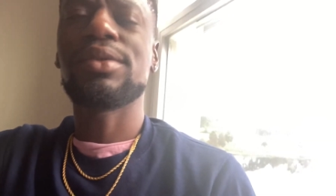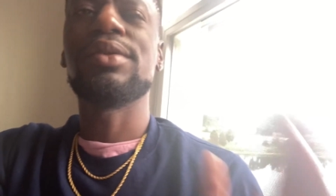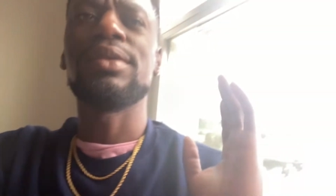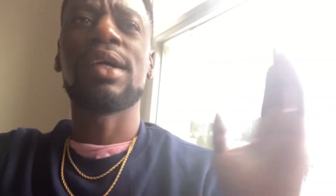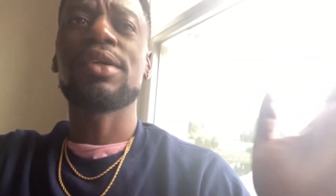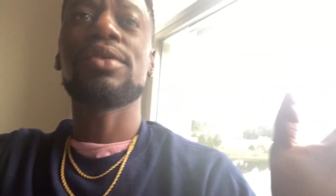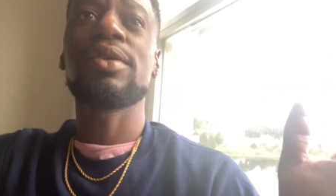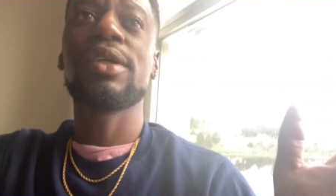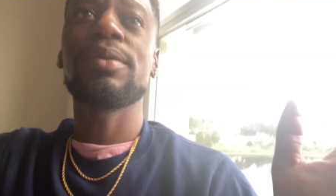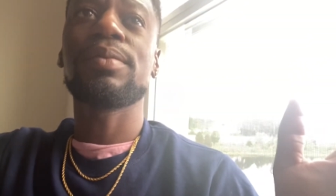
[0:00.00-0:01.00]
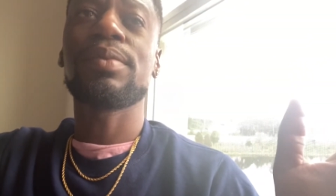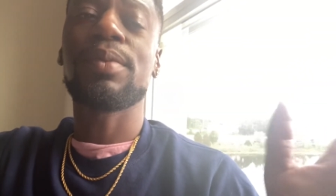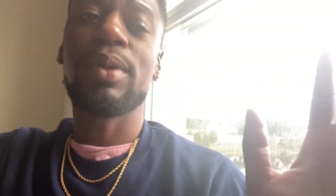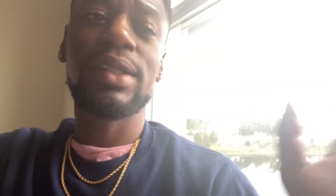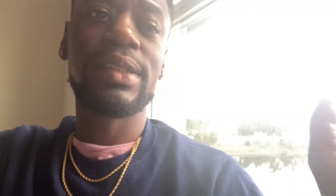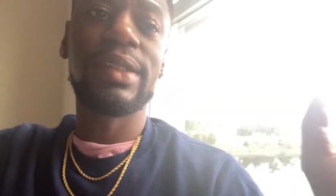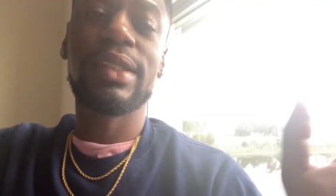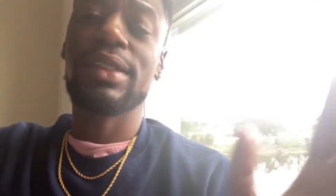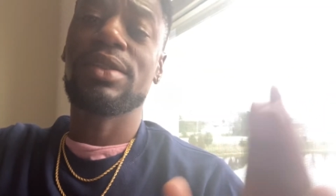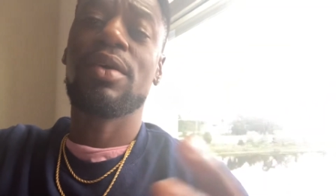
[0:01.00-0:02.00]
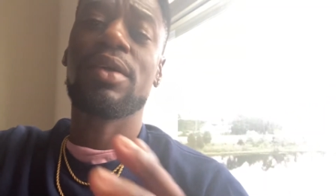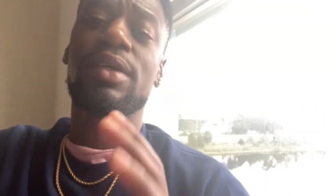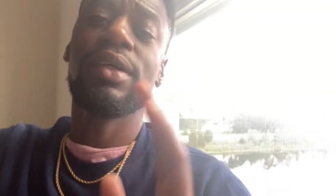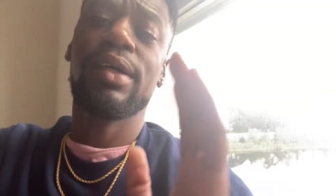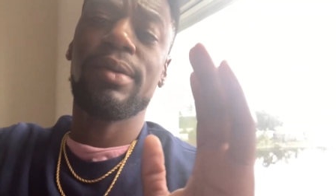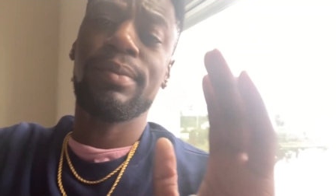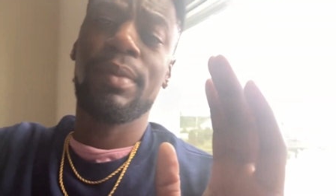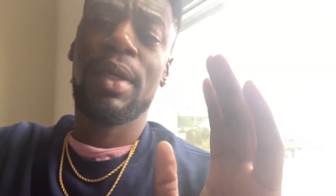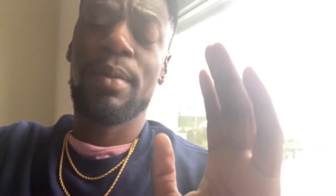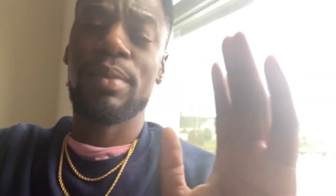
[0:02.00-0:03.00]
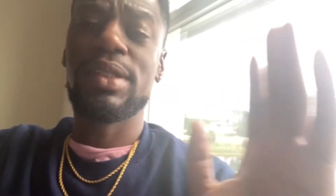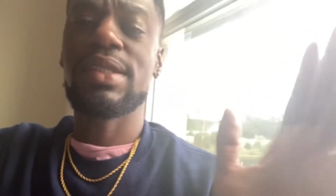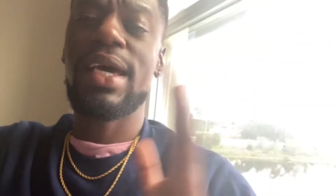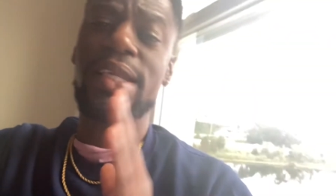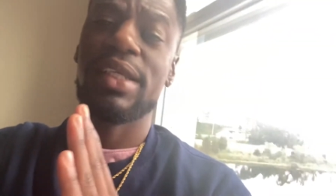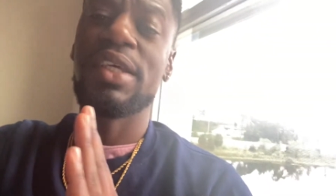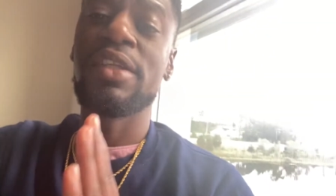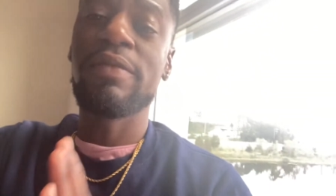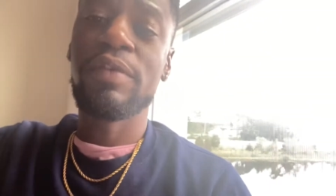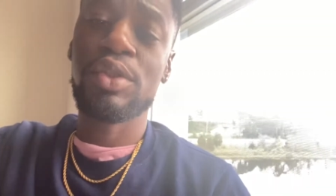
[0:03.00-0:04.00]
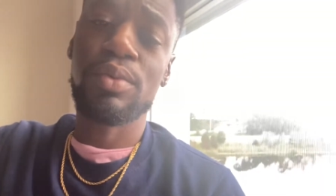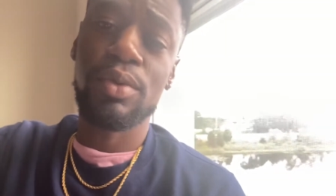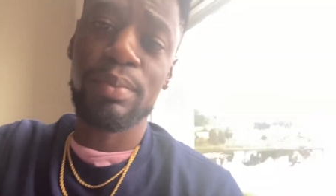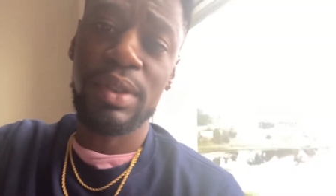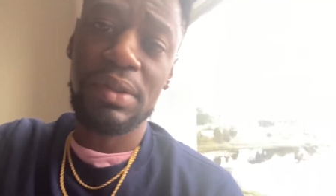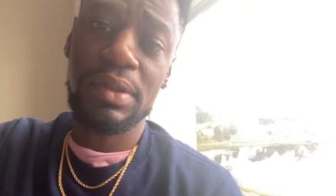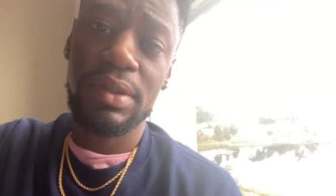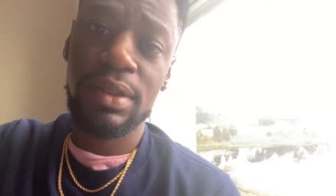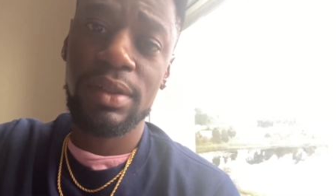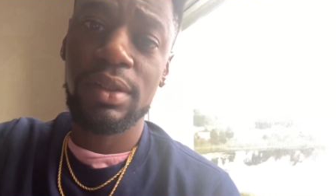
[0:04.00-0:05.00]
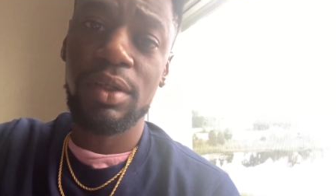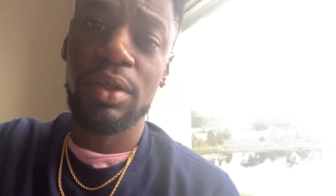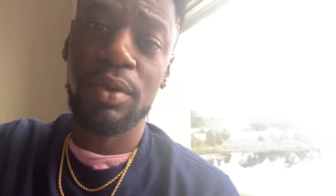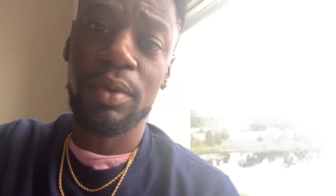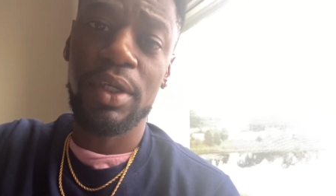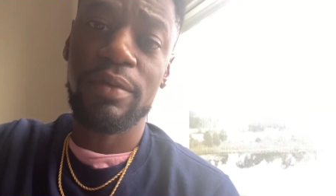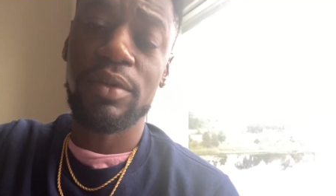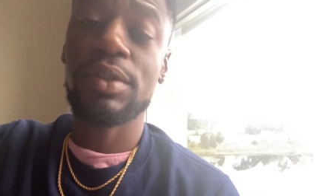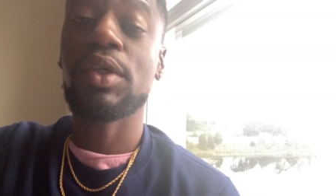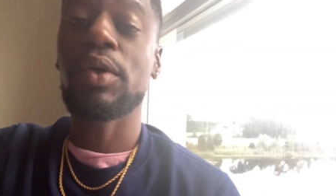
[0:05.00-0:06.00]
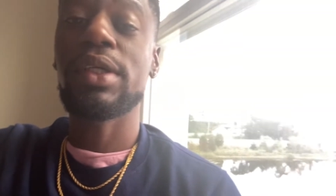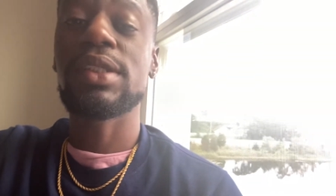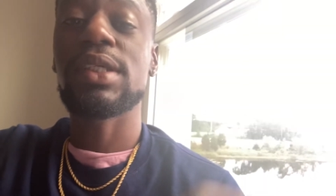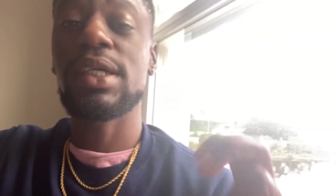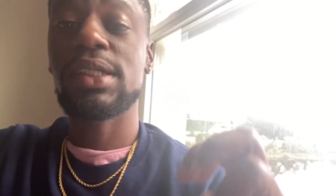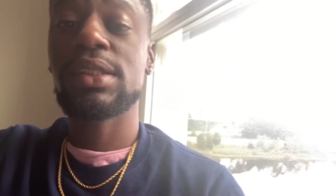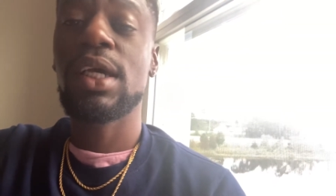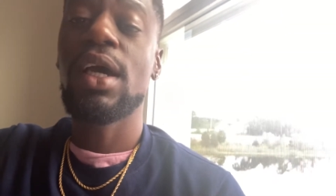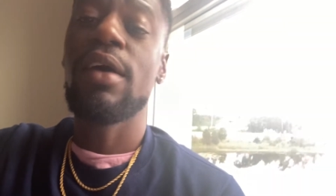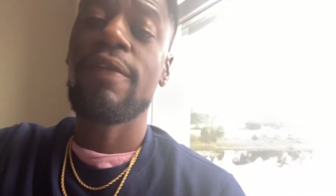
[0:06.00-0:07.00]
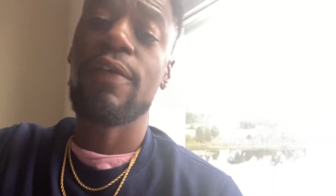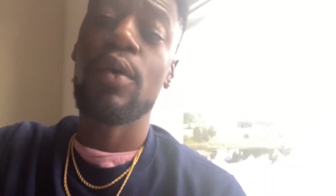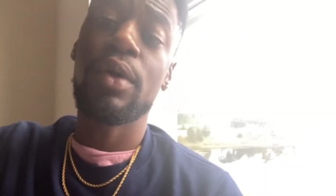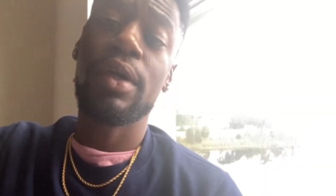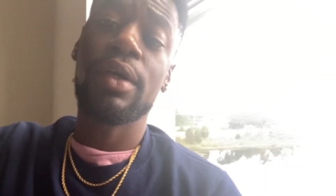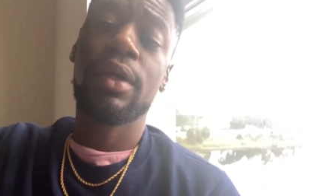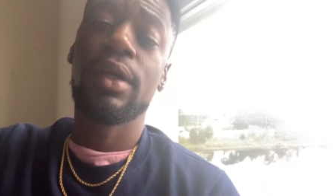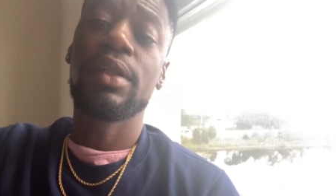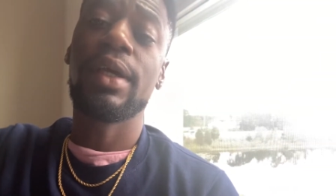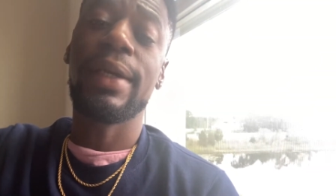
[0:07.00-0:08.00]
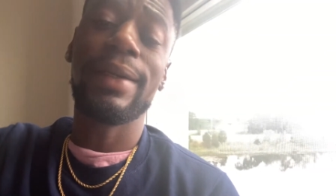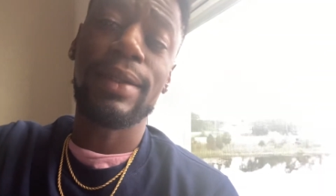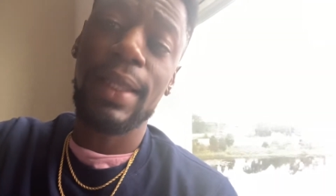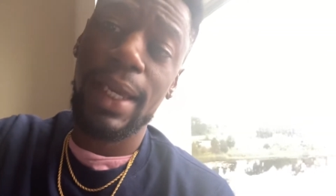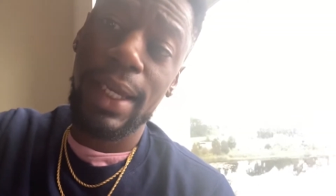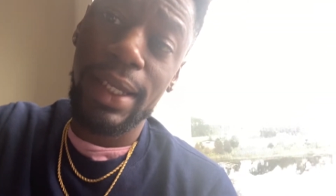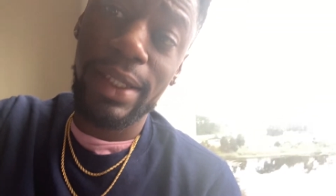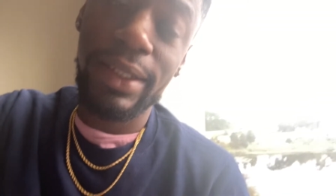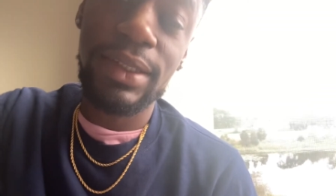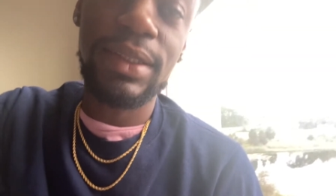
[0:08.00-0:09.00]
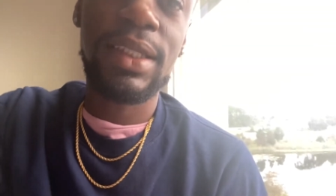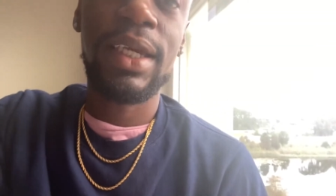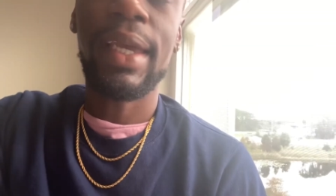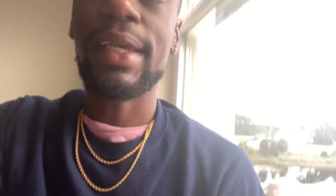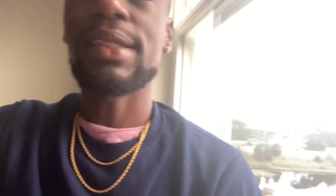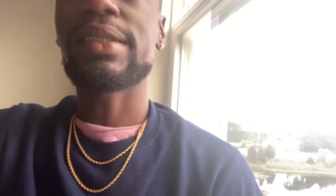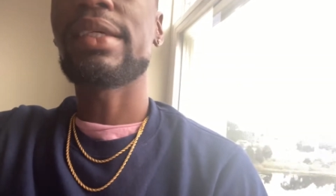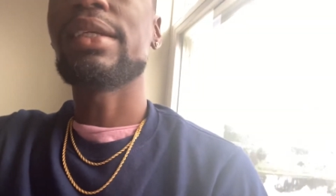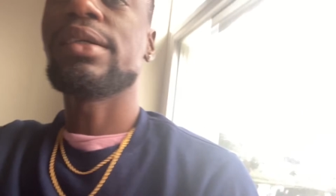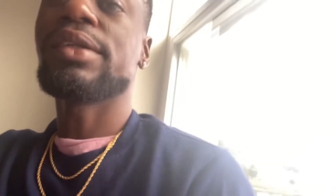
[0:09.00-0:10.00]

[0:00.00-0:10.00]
Donald Trump, the president, is going to be signing individual bills or whatever, so he says, for the airlines and to send another